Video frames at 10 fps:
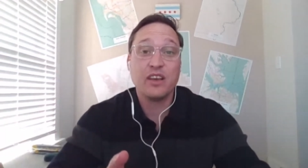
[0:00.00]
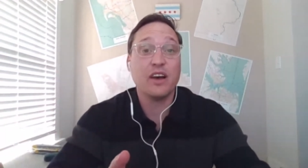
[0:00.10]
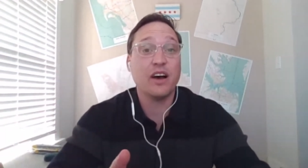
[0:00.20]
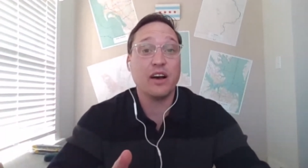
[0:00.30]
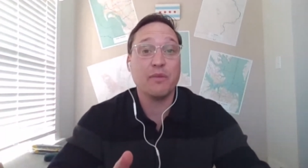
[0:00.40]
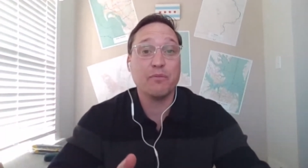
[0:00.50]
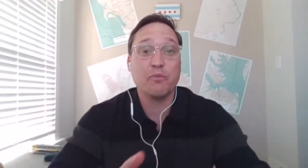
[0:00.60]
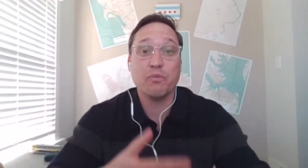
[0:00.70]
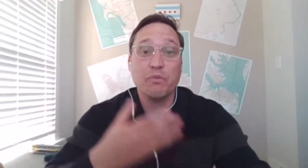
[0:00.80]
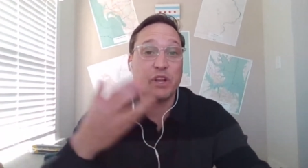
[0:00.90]

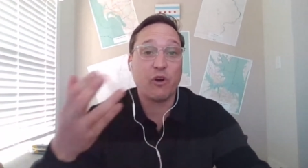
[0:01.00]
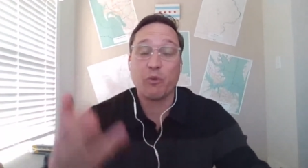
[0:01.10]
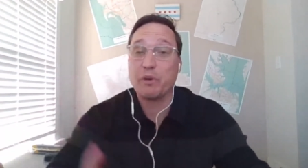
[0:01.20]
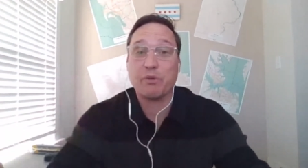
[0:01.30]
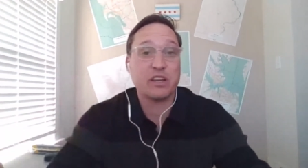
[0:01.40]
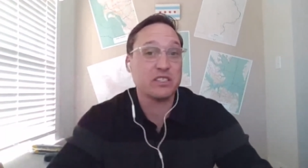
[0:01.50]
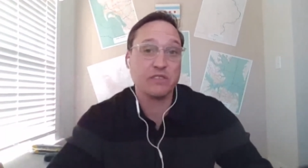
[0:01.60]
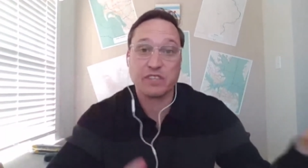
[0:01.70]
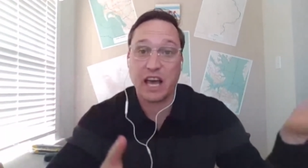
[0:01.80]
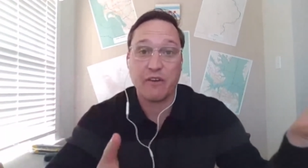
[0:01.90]
Um, you know, our wheat prices
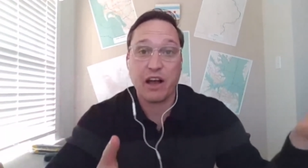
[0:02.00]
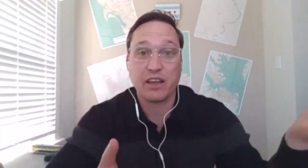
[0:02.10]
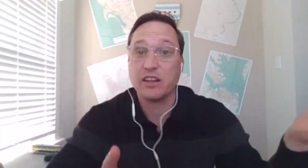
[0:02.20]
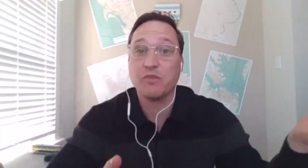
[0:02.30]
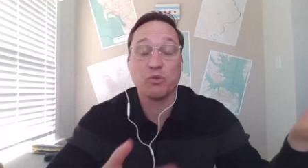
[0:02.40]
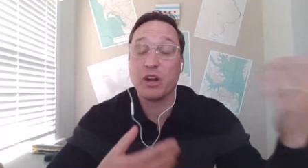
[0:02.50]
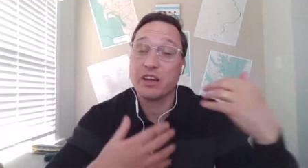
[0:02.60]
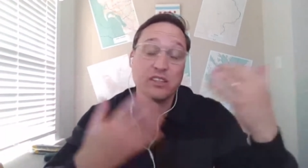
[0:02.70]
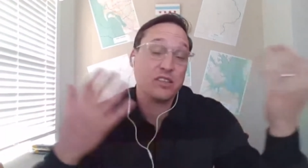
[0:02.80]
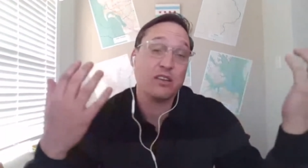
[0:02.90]
have skyrocketed. We're not
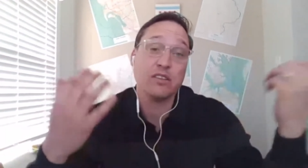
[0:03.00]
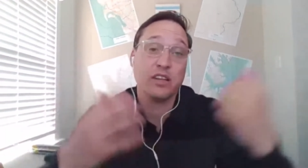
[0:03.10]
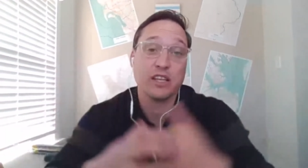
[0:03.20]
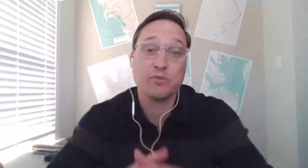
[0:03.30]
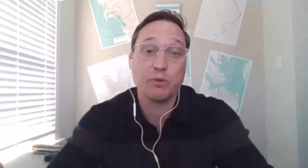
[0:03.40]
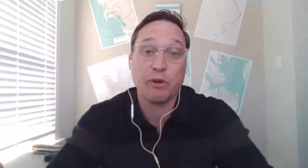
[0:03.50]
going to sell to the export